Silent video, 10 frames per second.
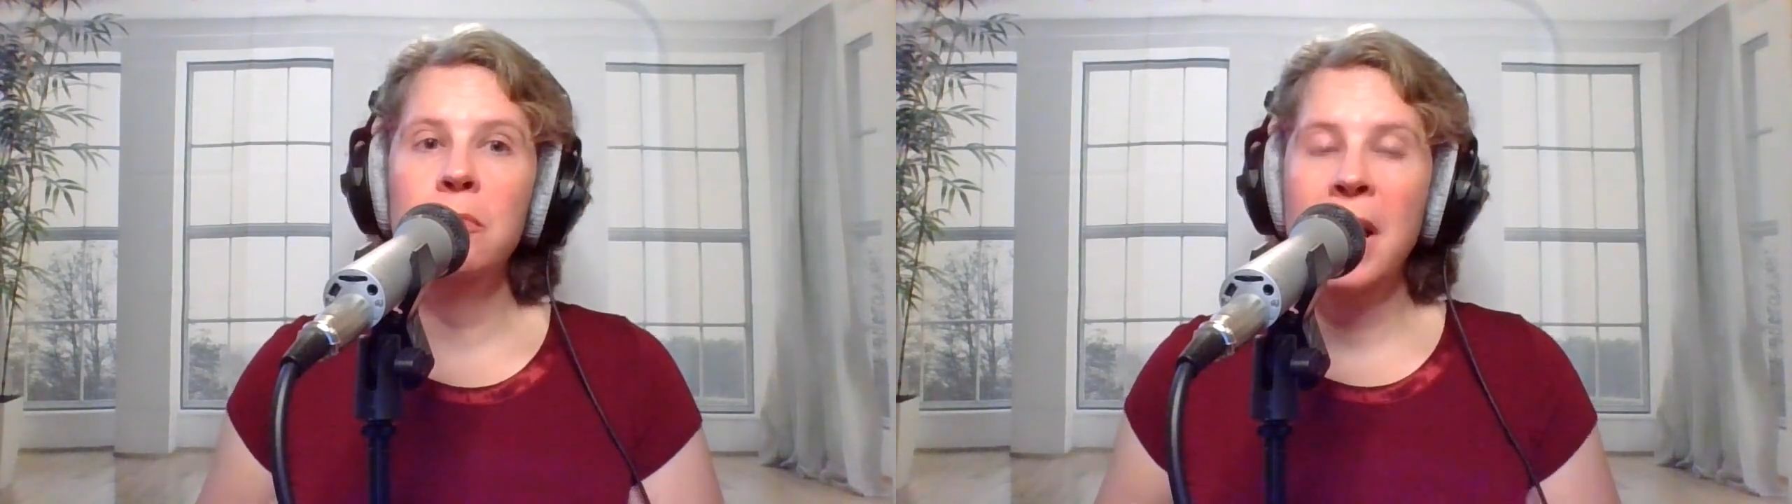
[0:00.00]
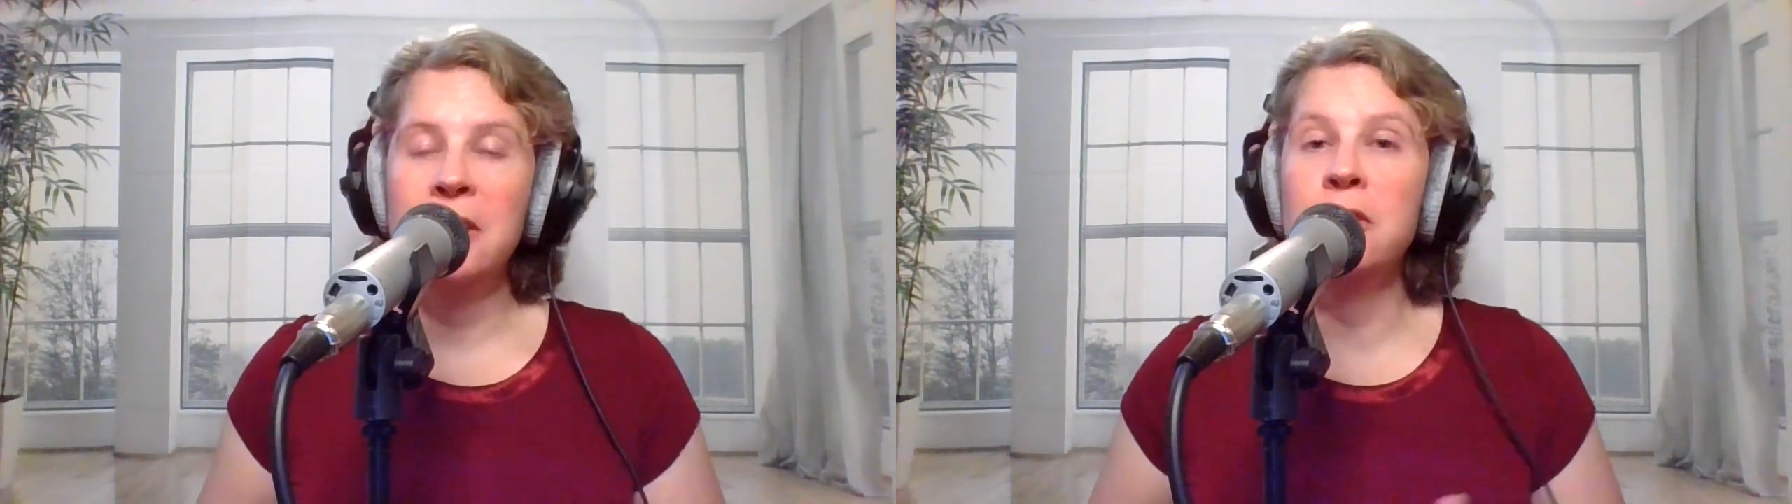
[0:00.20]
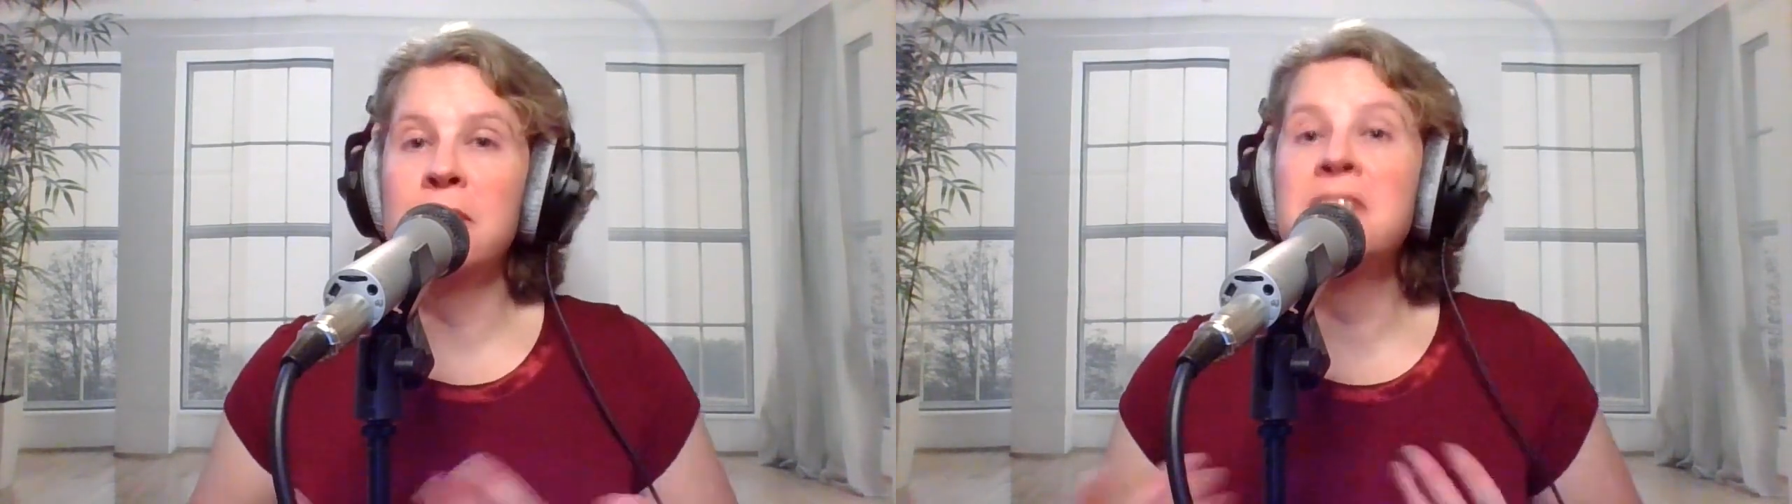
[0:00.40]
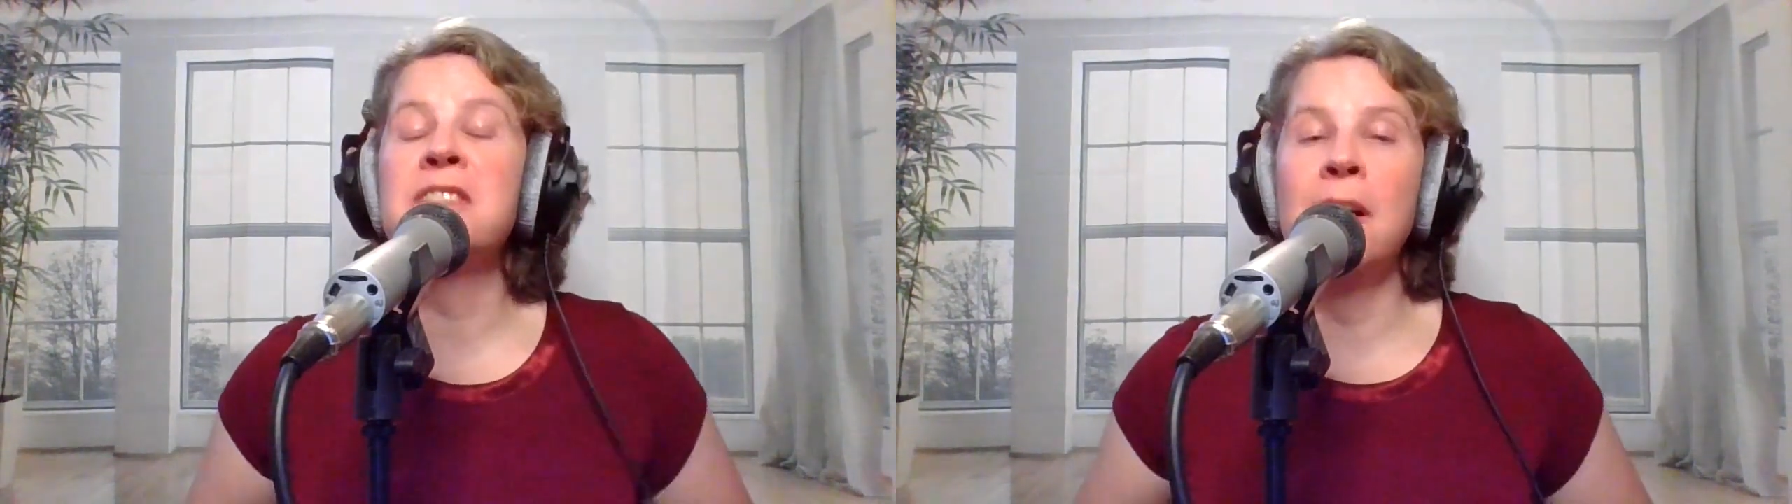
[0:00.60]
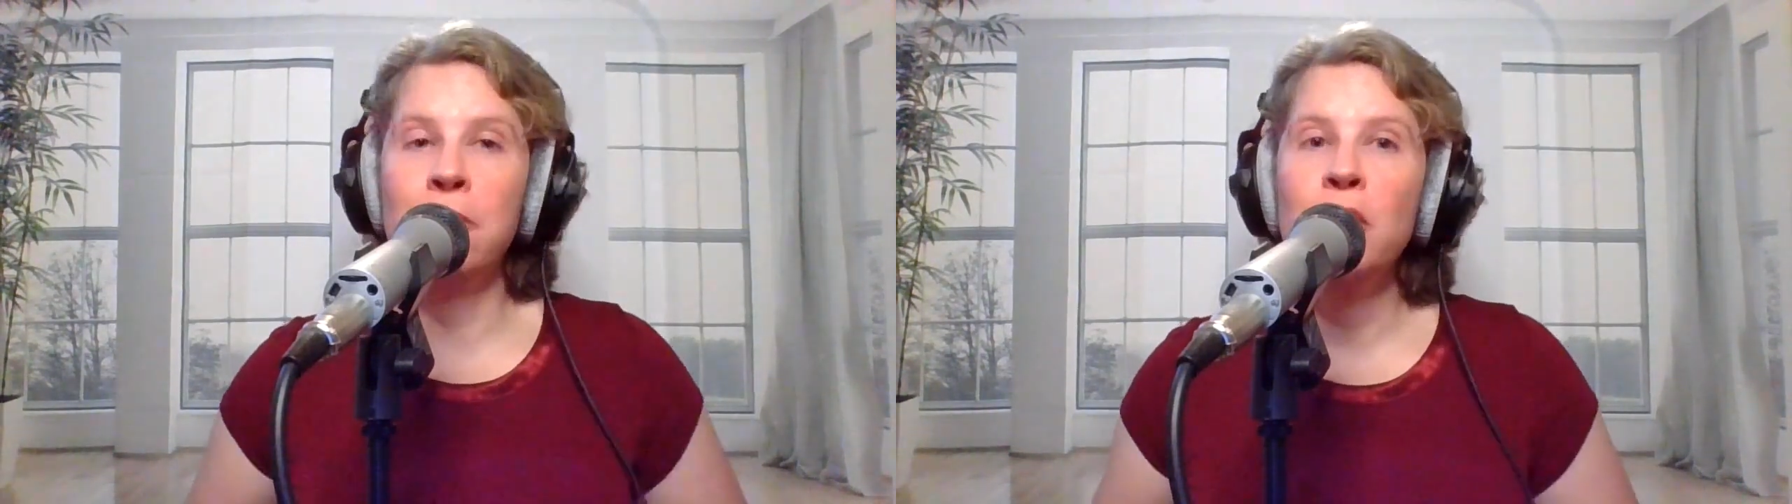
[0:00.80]
had your
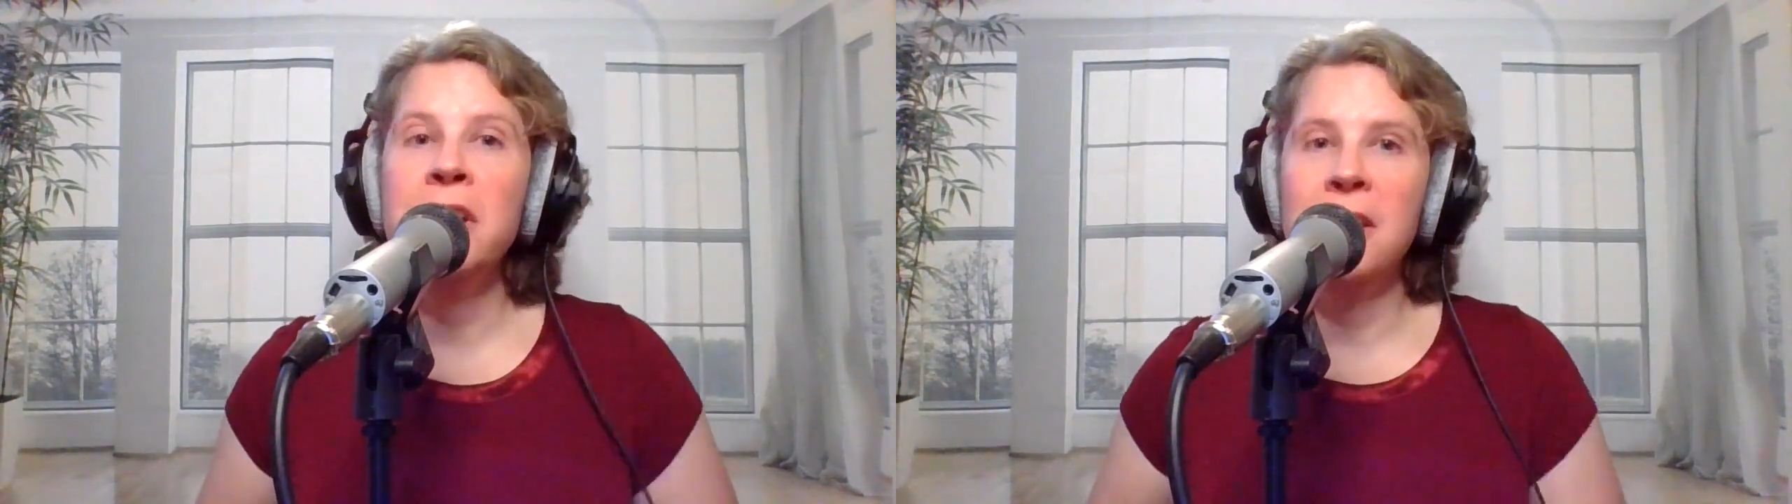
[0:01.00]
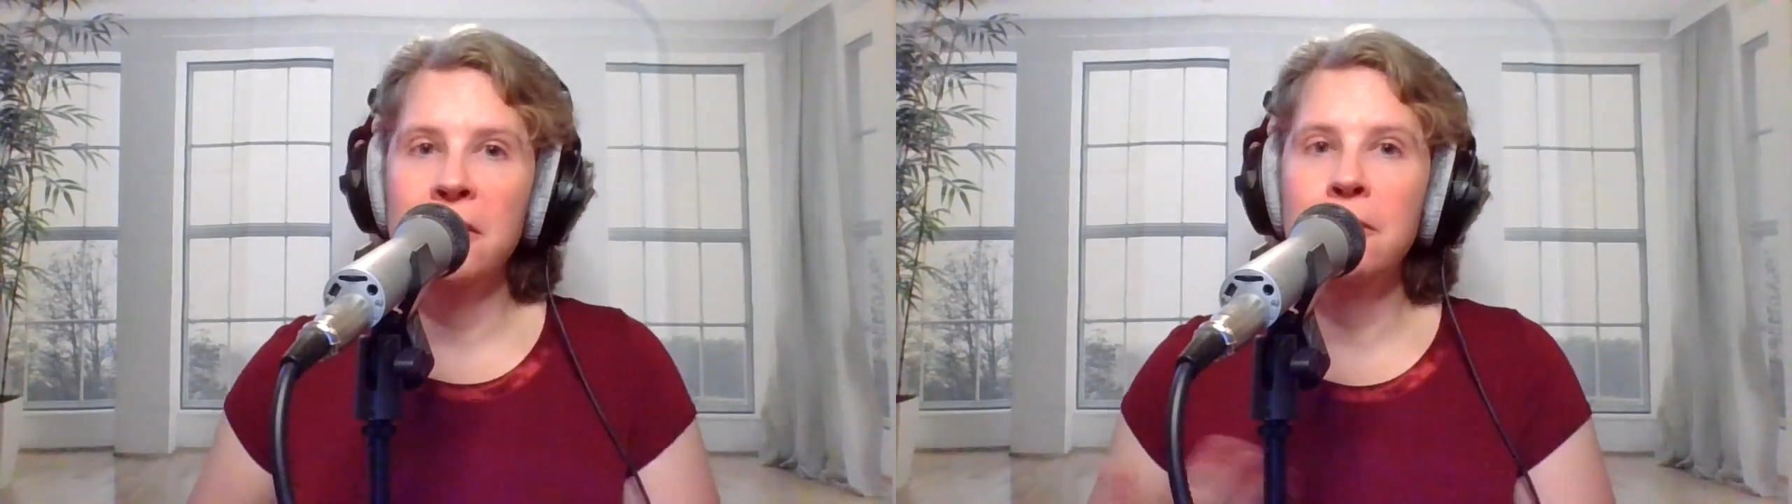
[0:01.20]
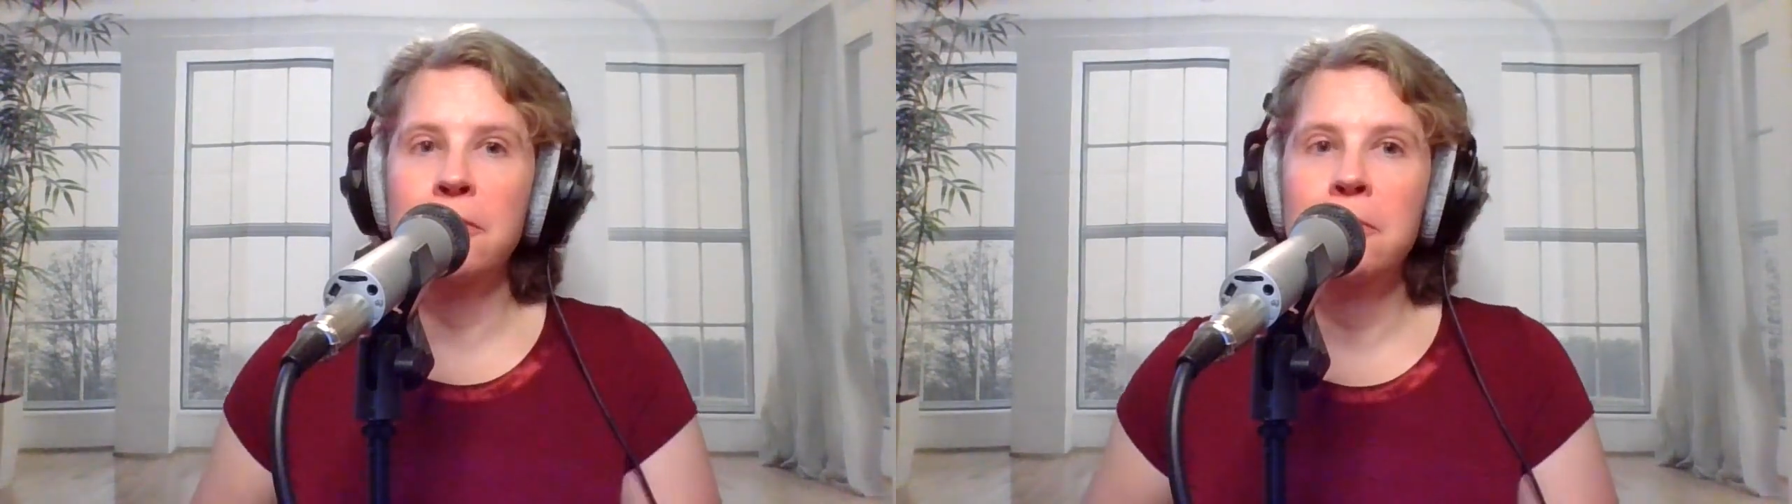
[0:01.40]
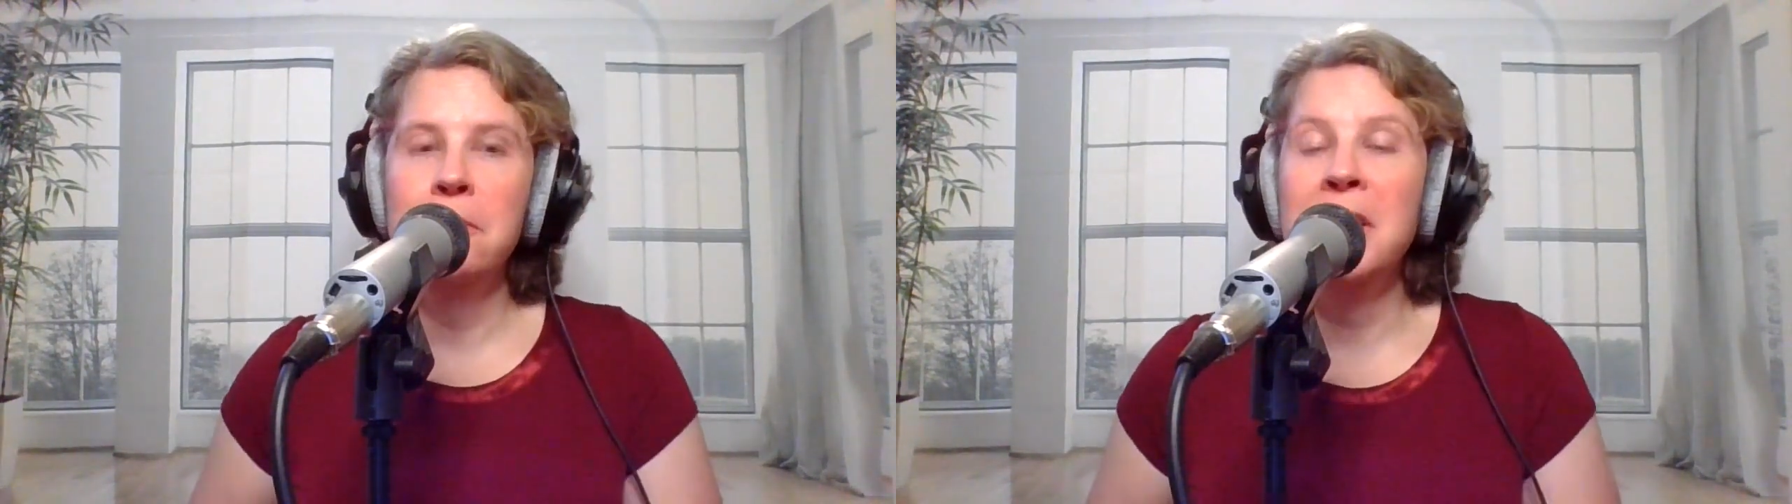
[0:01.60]
discovery of